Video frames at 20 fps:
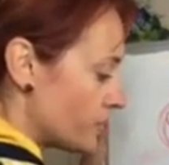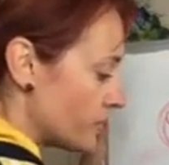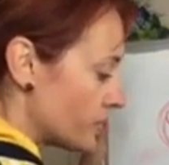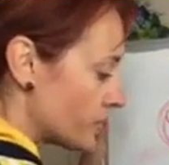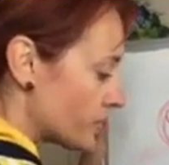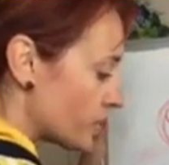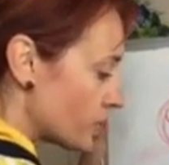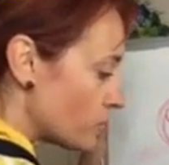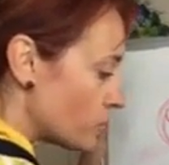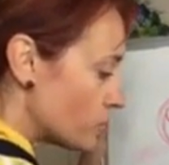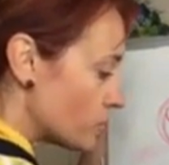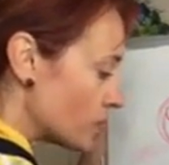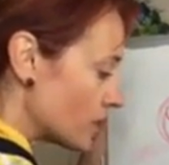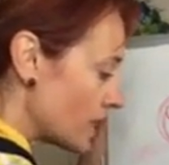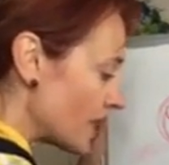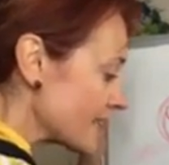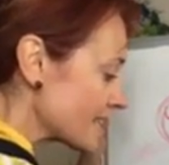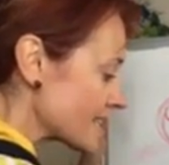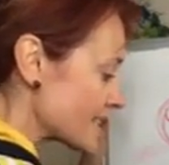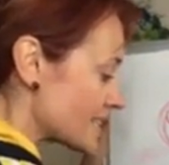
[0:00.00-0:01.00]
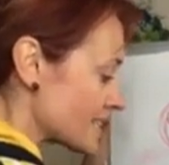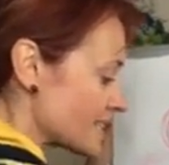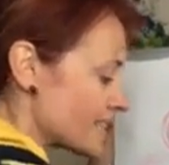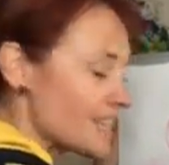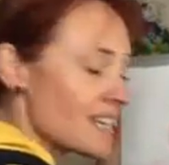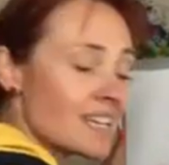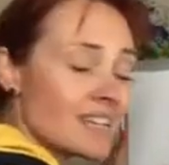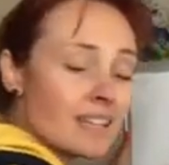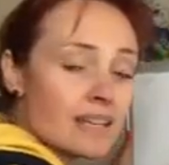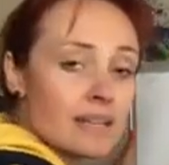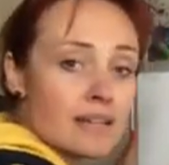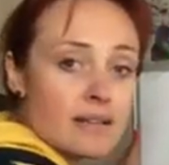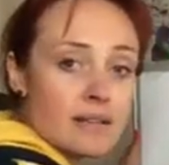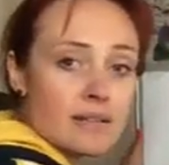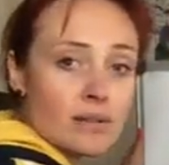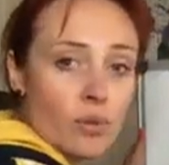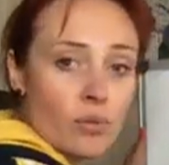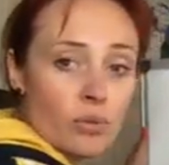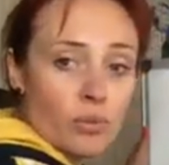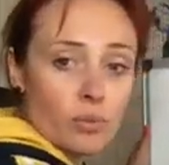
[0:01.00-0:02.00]
so would you like to see
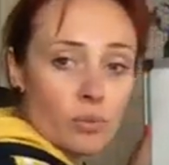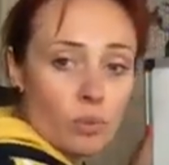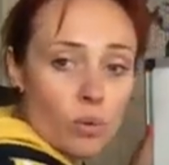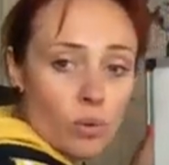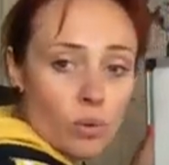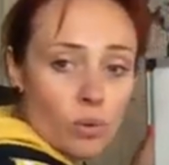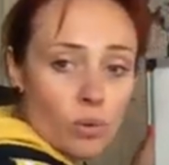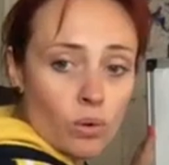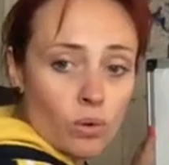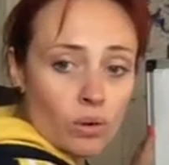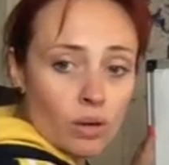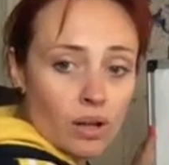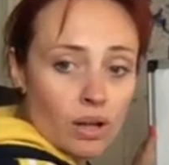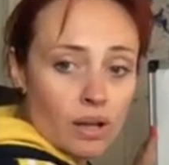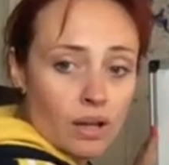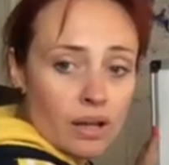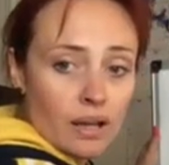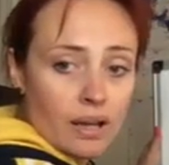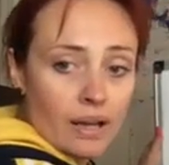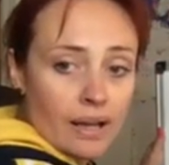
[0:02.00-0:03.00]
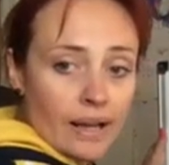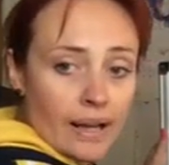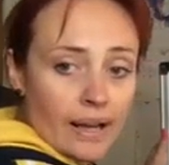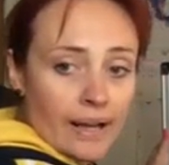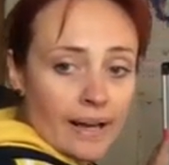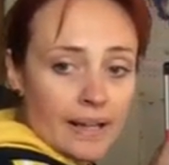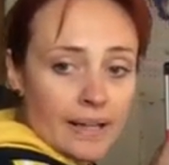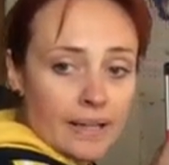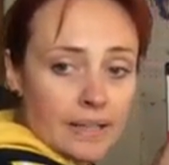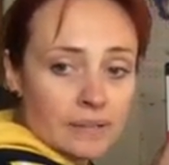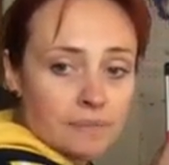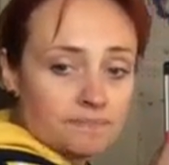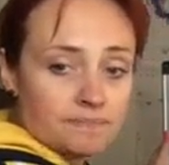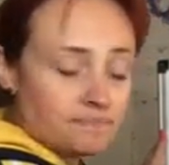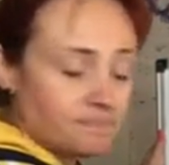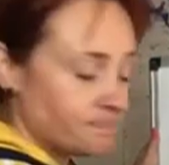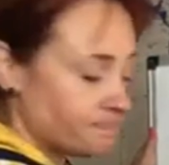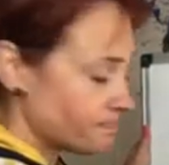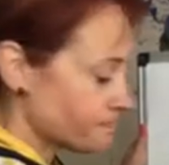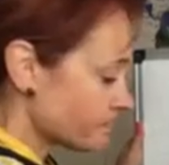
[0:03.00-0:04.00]
these on the wall
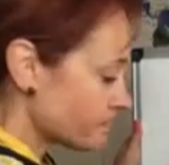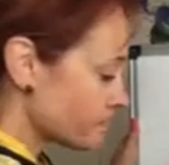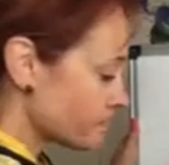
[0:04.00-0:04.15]
and